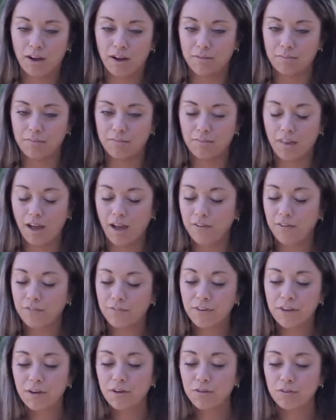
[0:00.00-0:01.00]
I
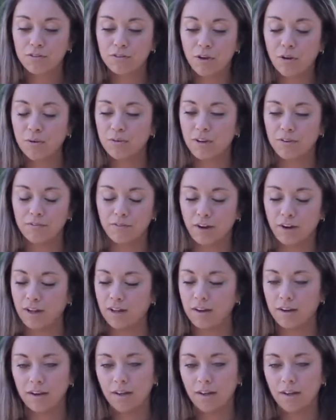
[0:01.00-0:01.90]
feel so different.